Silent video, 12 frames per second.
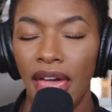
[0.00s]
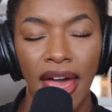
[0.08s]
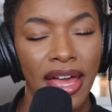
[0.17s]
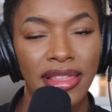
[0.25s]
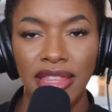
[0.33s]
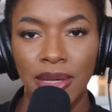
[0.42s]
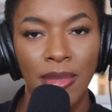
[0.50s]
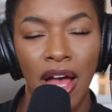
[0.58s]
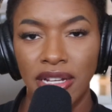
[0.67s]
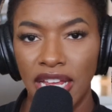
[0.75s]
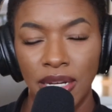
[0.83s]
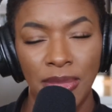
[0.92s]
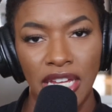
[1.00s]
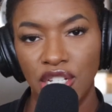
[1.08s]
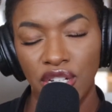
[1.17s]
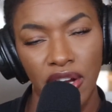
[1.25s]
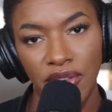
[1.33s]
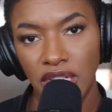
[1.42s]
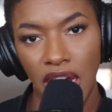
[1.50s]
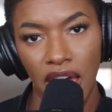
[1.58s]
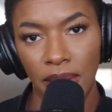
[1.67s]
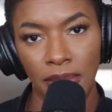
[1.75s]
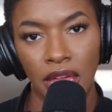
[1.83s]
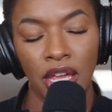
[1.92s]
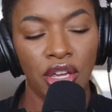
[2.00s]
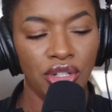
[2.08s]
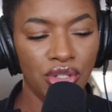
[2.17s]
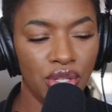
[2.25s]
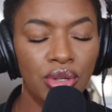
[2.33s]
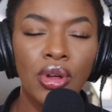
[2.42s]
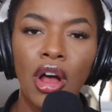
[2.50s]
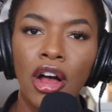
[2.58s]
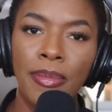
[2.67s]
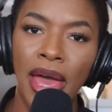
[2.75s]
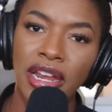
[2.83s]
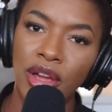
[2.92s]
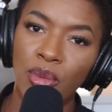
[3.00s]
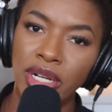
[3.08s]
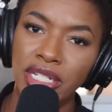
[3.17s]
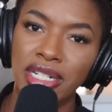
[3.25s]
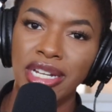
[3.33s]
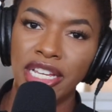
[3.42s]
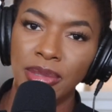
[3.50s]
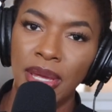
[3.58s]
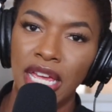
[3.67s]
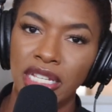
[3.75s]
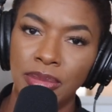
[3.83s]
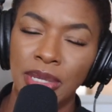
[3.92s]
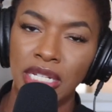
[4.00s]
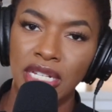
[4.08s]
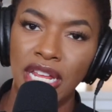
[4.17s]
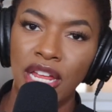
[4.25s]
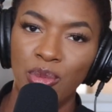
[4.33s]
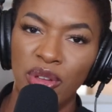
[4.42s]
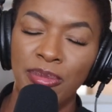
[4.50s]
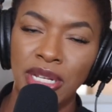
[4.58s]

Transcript: I let them contact me each and every time. Do you know how bad I wanted to text my SP today? And we've